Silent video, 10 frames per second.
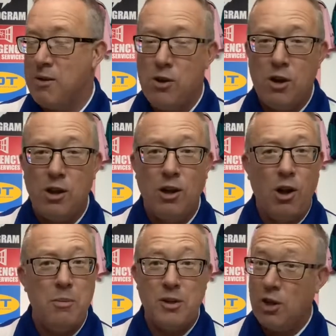Jurgen
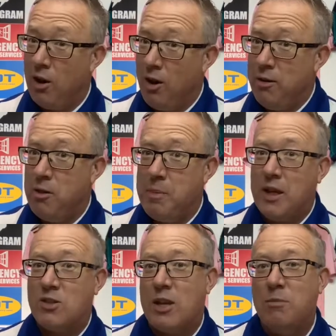Klopp. There's a lot of the
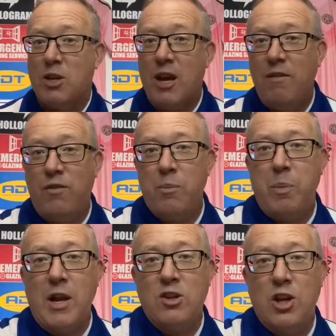big teams in for
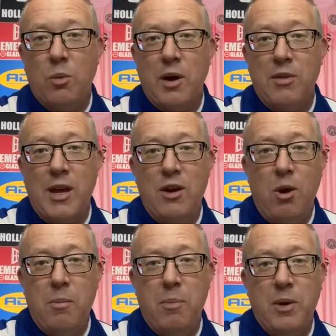Ben Chilwell. They're
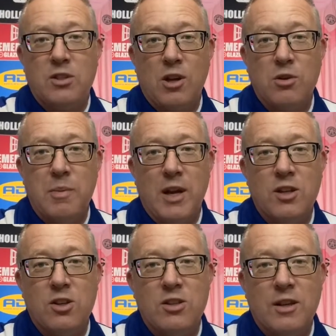not muppets, those
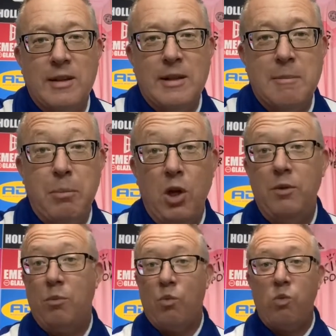managers.
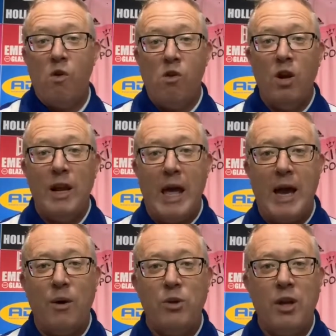But we're all allowed